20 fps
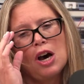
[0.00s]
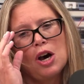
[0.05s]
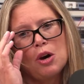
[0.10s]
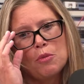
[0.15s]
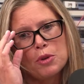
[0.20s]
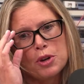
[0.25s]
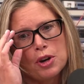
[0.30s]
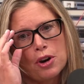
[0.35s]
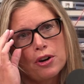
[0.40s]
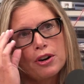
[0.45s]

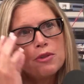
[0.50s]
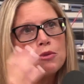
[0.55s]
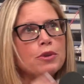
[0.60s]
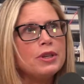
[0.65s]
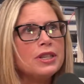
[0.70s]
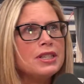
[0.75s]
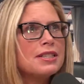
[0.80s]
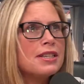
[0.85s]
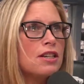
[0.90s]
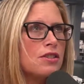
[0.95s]
We are in
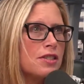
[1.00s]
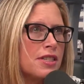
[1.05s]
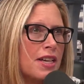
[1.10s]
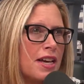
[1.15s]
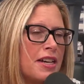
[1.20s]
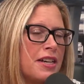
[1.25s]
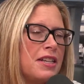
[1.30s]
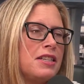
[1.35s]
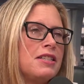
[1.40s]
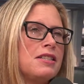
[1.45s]
retail
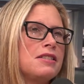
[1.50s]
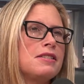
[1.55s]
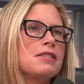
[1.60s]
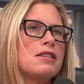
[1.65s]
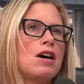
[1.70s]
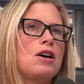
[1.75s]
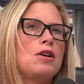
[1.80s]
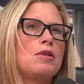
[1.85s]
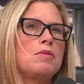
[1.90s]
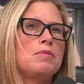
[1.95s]
settings,
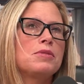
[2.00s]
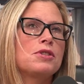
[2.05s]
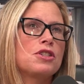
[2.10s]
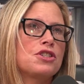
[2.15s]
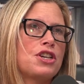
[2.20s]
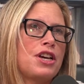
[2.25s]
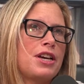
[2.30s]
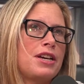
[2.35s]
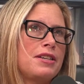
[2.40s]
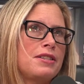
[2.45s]

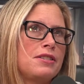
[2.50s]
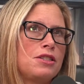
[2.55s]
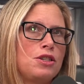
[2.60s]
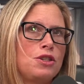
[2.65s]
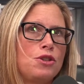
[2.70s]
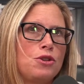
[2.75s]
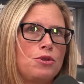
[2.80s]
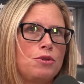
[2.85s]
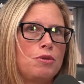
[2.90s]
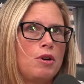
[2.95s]
such as,
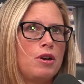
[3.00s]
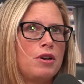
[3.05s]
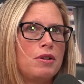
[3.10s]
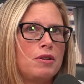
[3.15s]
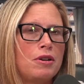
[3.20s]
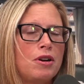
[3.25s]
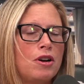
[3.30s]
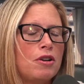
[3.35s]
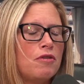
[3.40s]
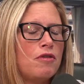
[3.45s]

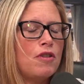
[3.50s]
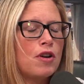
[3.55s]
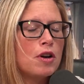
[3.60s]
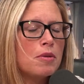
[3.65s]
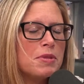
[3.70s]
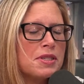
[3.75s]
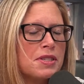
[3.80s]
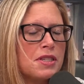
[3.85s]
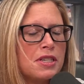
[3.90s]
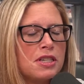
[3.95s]
our
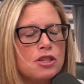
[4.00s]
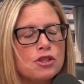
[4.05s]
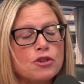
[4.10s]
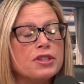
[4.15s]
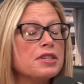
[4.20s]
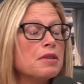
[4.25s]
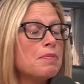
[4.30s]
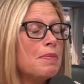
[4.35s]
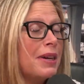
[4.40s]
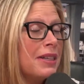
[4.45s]
pharmacies or
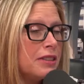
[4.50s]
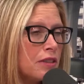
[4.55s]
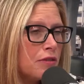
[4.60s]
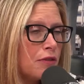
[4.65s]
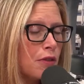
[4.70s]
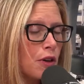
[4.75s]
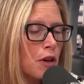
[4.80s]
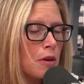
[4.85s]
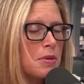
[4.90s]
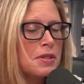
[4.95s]
independent
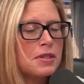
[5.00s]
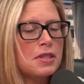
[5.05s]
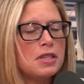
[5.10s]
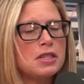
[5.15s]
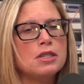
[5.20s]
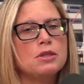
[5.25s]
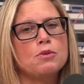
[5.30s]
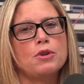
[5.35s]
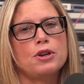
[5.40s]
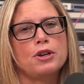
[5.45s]

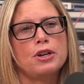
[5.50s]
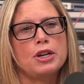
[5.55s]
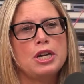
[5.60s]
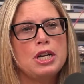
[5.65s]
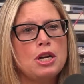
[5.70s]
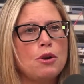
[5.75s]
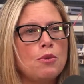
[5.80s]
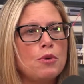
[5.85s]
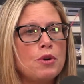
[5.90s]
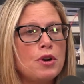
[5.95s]
pharmacies. We're
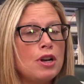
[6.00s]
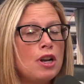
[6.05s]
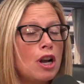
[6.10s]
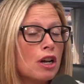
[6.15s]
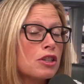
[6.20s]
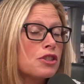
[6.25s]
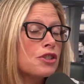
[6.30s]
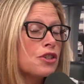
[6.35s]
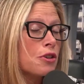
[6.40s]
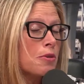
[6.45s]
in
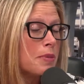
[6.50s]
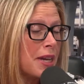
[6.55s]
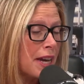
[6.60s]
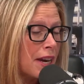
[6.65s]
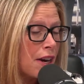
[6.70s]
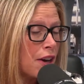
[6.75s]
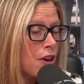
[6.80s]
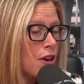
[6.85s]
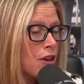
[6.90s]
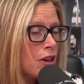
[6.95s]
long-term
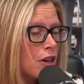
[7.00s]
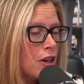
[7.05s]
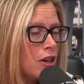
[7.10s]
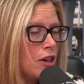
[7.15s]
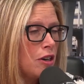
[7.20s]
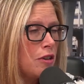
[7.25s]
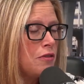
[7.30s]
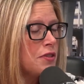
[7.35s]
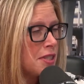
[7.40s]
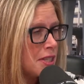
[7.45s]
care
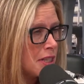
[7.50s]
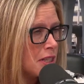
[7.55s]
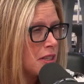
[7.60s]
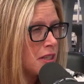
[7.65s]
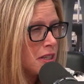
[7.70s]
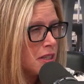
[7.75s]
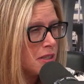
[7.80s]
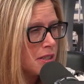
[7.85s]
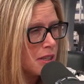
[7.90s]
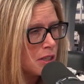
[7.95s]

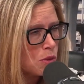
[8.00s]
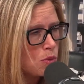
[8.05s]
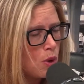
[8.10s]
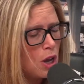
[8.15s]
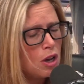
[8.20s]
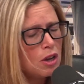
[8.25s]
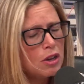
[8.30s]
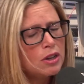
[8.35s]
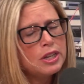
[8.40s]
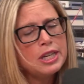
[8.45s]
facilities as
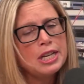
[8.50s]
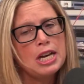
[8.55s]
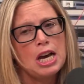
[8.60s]
well.